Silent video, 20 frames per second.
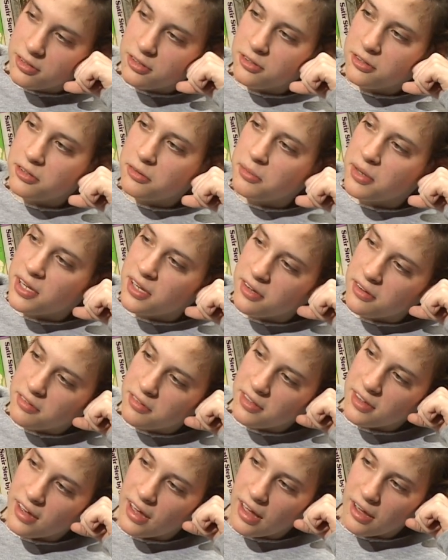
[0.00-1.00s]
Do you
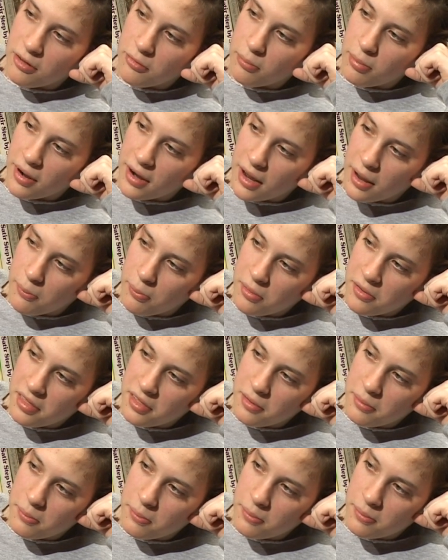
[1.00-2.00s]
think I could break up with him?